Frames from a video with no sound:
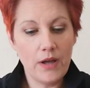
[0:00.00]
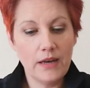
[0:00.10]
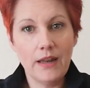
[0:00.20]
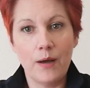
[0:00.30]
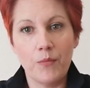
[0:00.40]

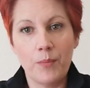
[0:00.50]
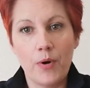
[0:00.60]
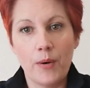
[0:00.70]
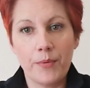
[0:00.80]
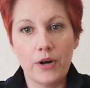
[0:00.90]
one, and we'll
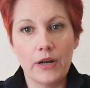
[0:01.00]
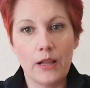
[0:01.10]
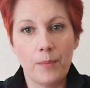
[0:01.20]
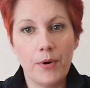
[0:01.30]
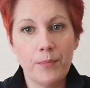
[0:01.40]
pop our
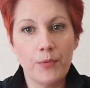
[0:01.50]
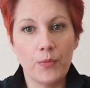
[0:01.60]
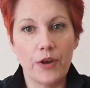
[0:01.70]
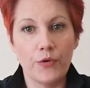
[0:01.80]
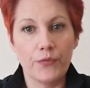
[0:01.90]
little purple
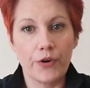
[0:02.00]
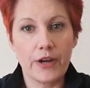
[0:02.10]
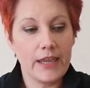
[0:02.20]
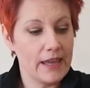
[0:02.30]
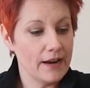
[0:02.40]
one over
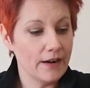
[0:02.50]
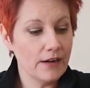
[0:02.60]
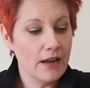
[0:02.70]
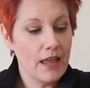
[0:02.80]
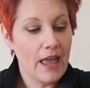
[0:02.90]

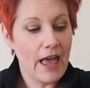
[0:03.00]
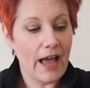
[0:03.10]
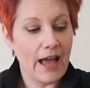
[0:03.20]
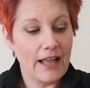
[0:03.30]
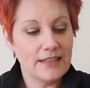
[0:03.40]
here.
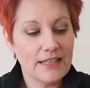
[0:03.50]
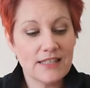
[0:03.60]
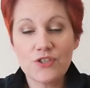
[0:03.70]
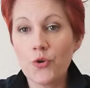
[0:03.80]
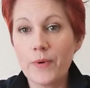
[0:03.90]
And
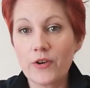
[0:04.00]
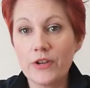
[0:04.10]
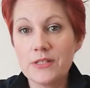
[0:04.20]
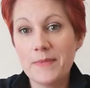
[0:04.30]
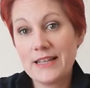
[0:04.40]
this is who we're
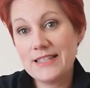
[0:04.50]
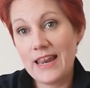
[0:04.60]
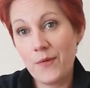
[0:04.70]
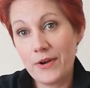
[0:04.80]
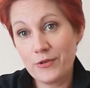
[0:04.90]
going to make
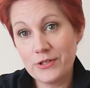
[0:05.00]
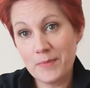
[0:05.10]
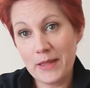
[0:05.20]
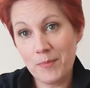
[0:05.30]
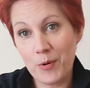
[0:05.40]
today. We're going
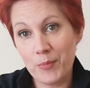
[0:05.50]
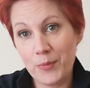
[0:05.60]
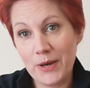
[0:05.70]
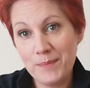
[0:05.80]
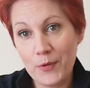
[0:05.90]
to make the
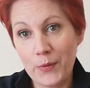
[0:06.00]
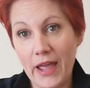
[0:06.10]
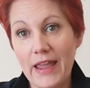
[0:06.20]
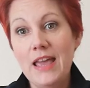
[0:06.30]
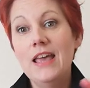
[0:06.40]
purple one,
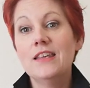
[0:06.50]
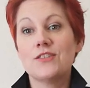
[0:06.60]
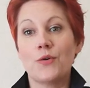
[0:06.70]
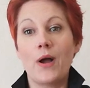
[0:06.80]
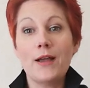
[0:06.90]
okay?
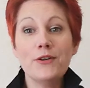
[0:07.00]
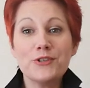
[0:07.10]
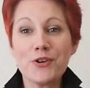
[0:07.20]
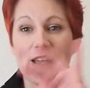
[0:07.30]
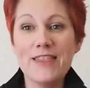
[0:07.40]
So I'm
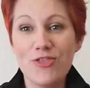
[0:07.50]
going to try